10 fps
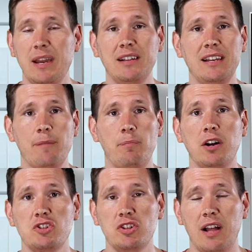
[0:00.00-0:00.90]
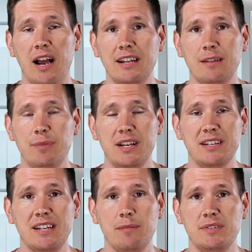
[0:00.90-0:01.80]
of mainly a punchline in the
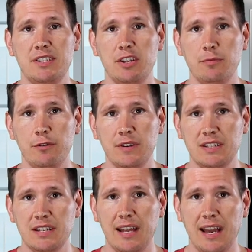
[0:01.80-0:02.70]
biggest M C U movie to